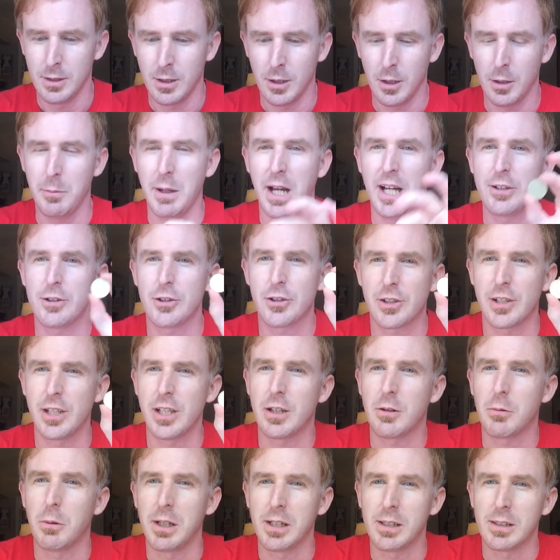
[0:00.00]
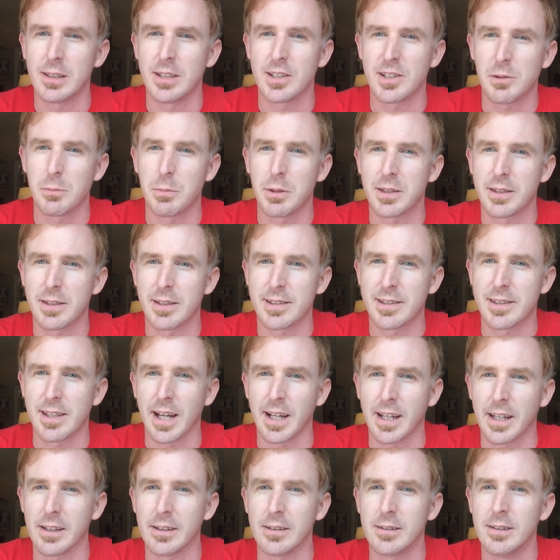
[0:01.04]
her Majesty Queen Elizabeth
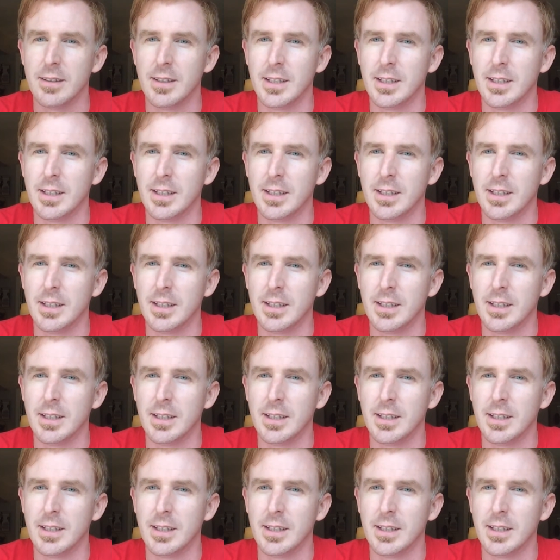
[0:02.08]
II